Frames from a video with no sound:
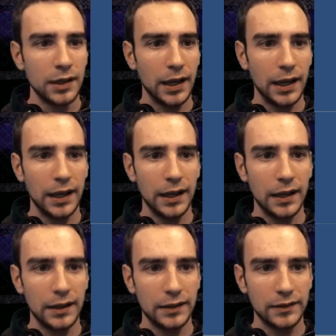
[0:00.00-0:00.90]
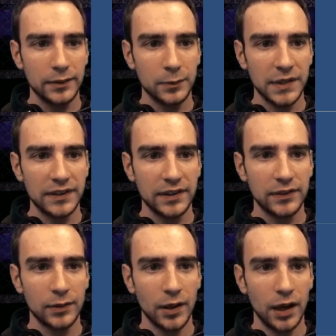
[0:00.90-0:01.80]
and this
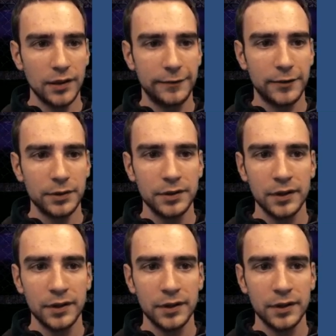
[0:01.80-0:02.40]
is uh, the folder